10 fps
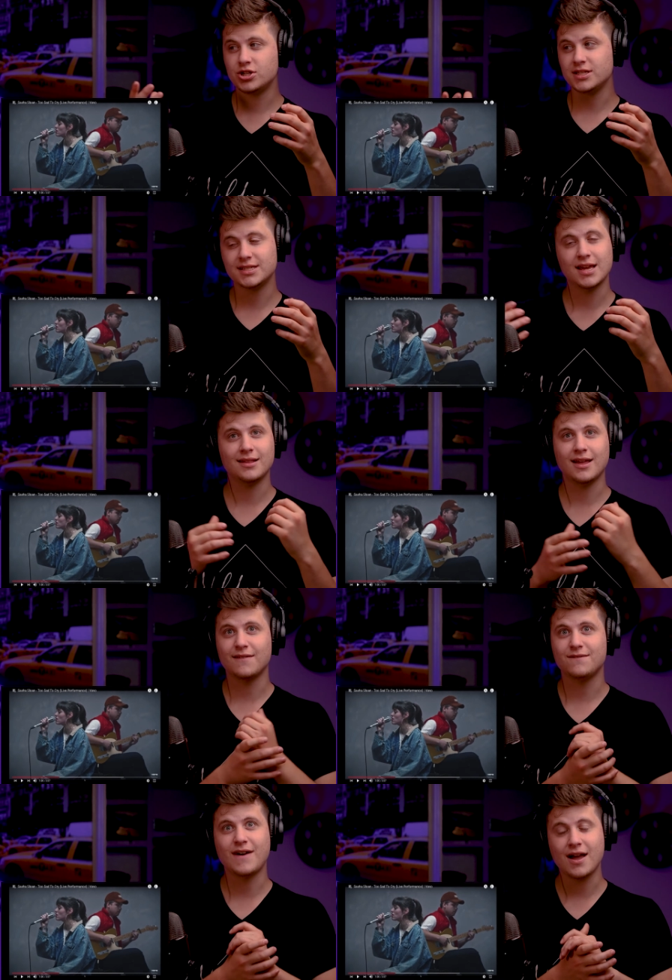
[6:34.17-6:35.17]
She said it
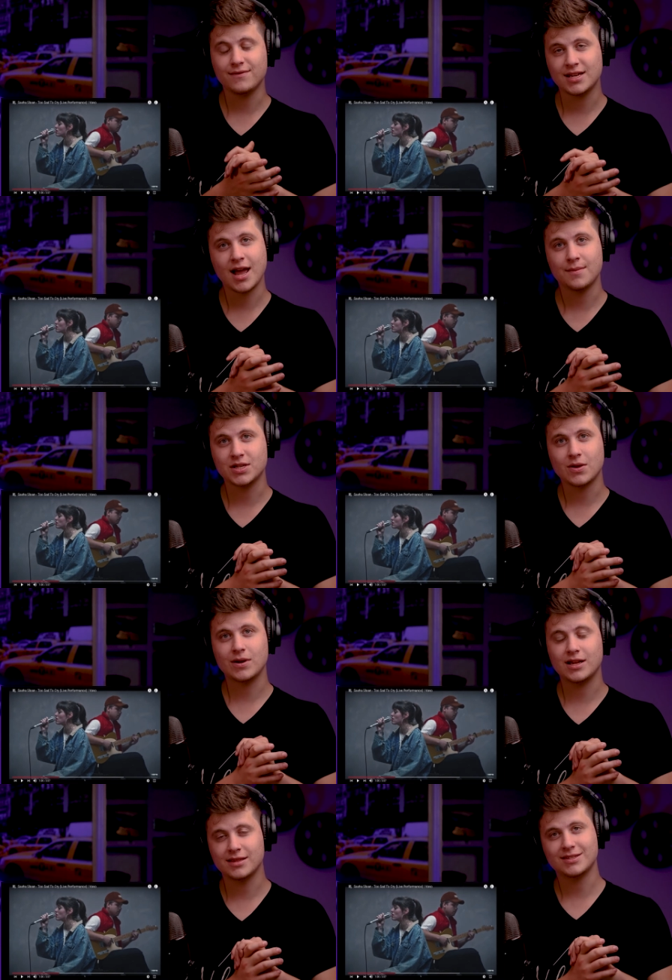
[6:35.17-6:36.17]
like five times
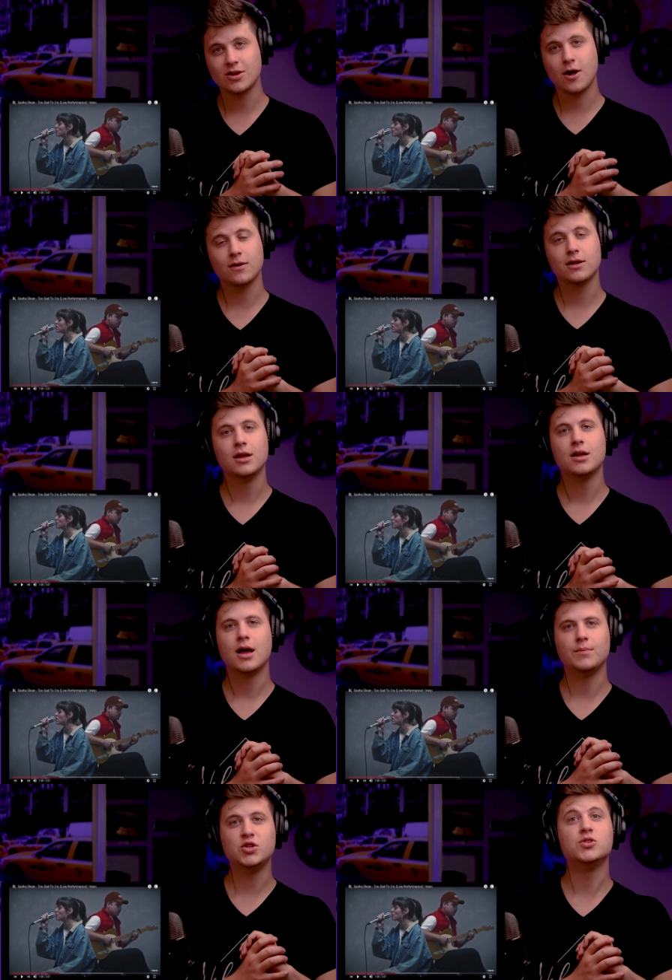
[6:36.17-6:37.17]
already in the song.
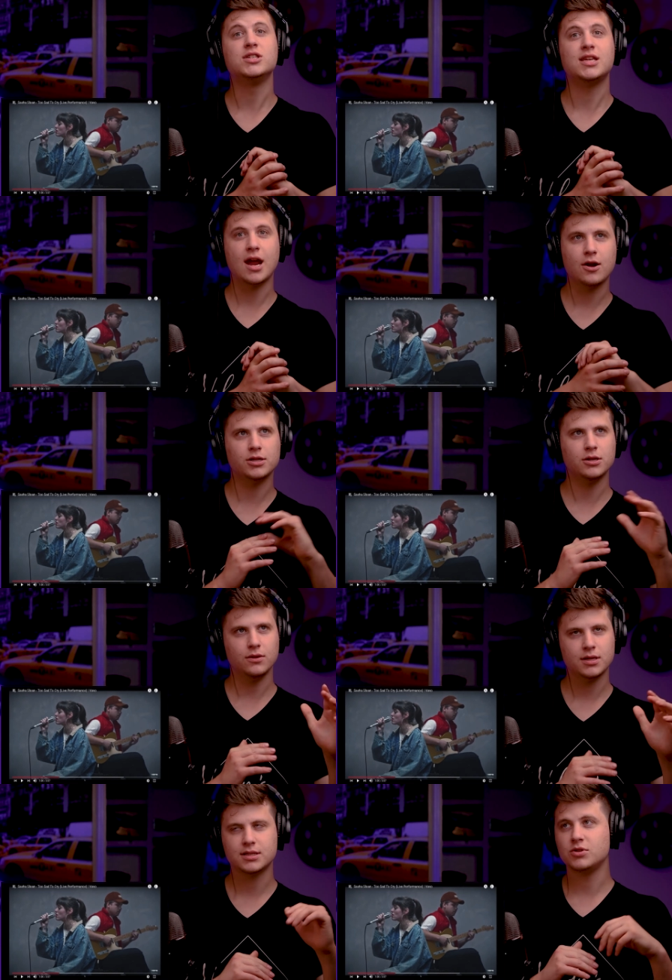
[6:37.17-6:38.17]
I'm too scared to
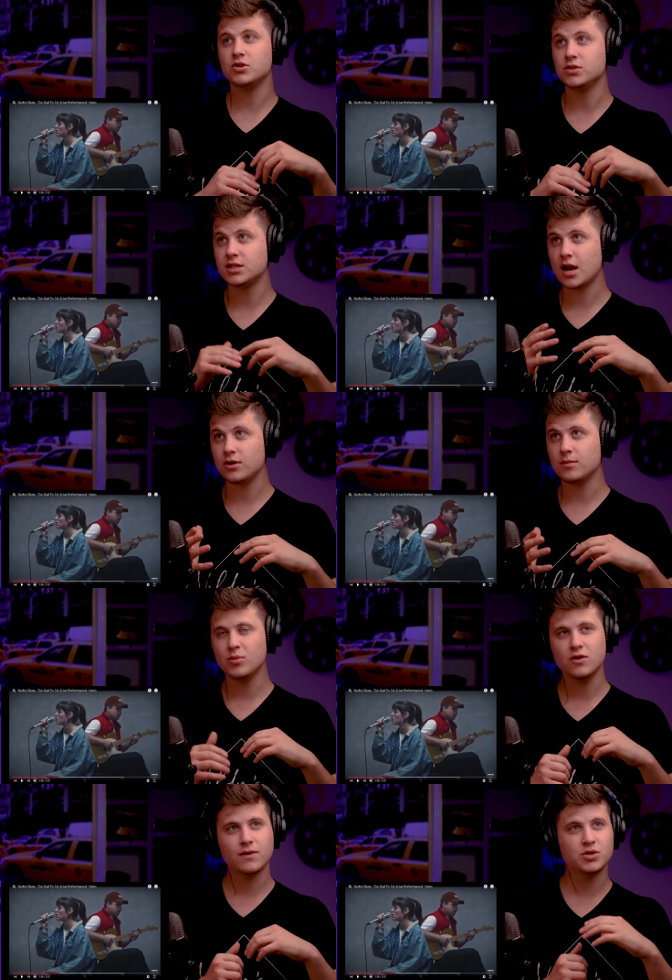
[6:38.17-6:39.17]
do this. I'm too scared to
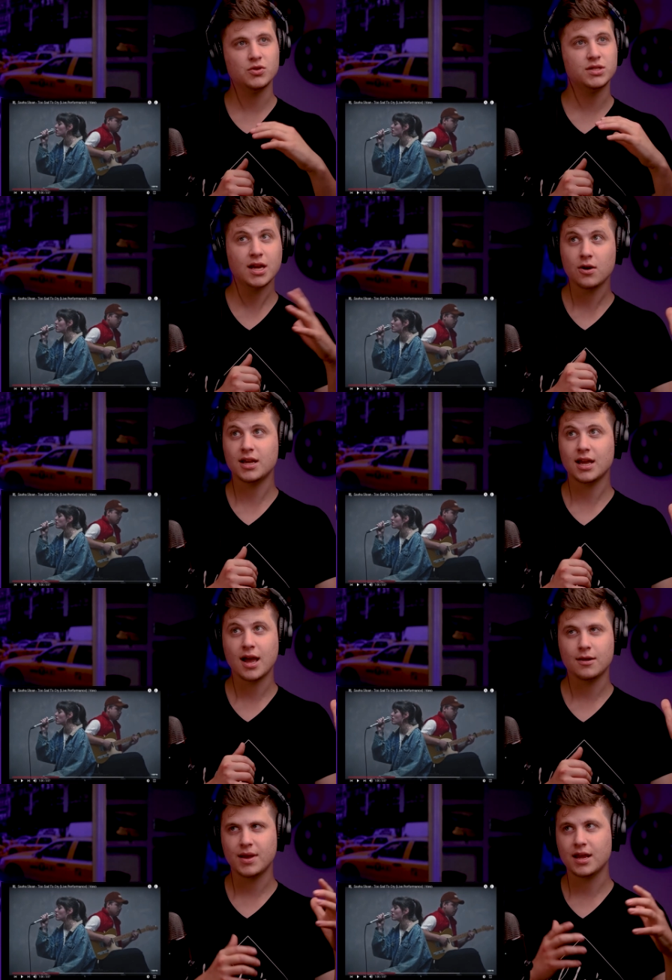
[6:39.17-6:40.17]
move. I'm too scared to get
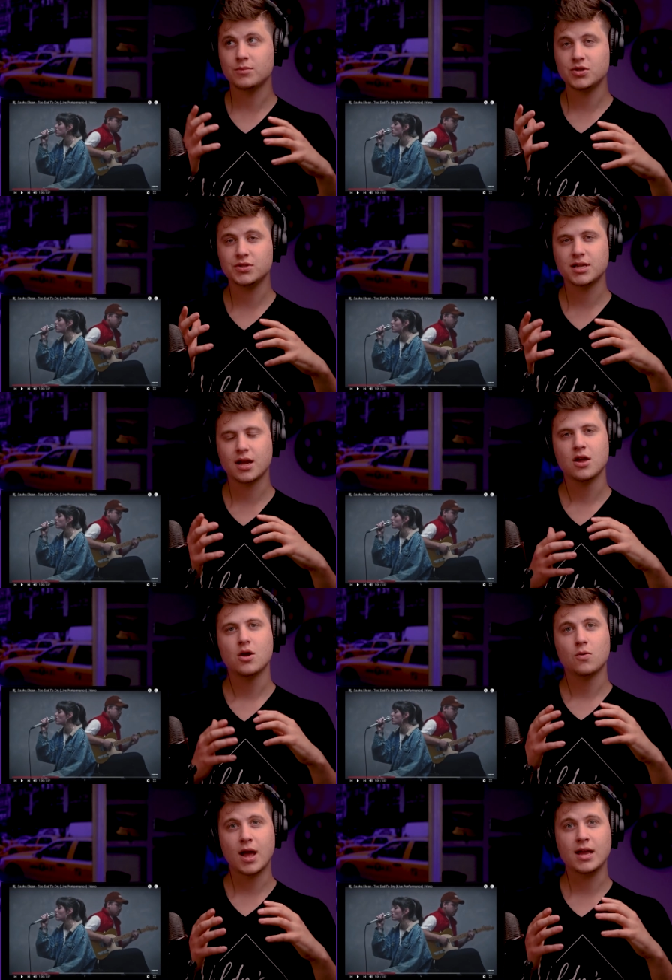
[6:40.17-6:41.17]
out of bed. I'm too scared,
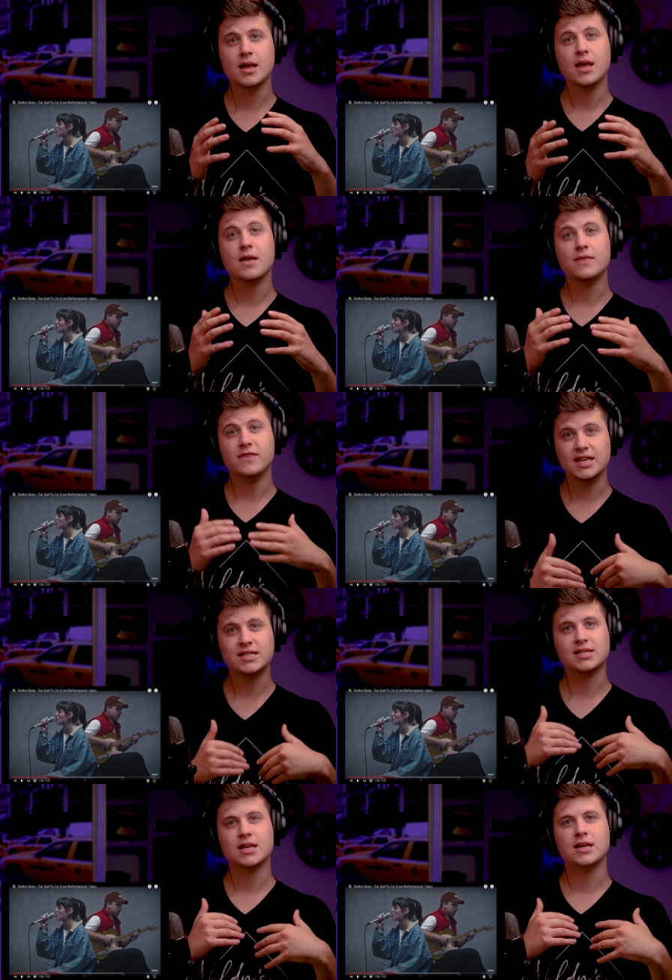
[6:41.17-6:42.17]
right?
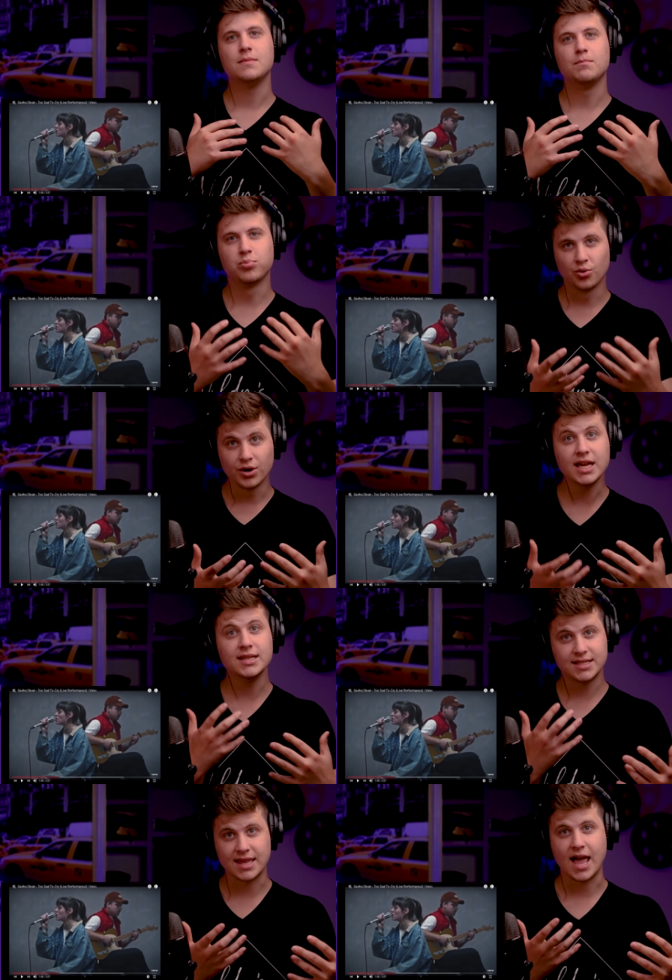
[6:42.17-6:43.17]
This
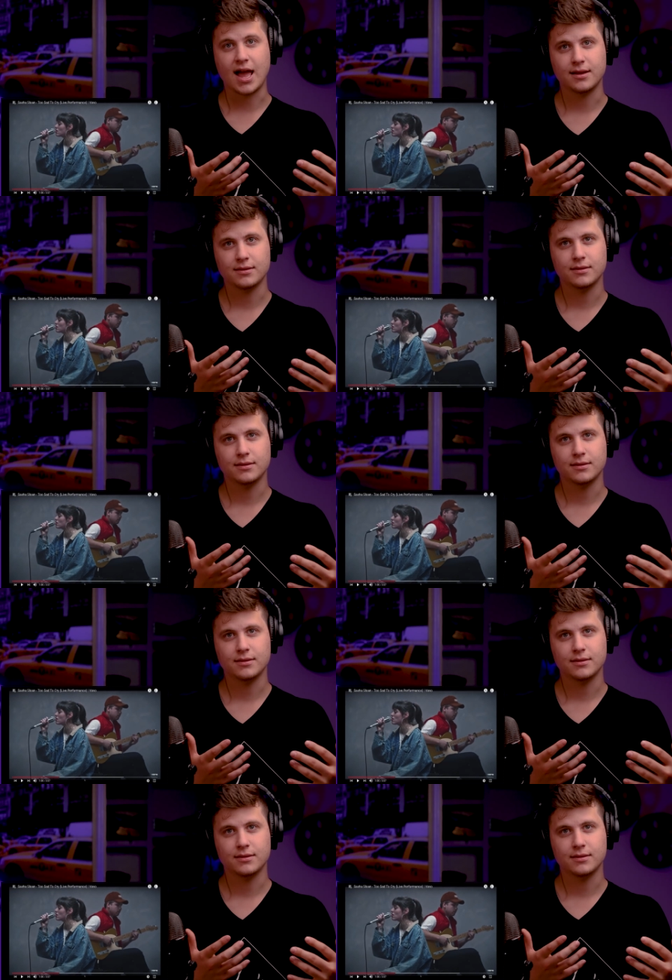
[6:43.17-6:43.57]
breeds that.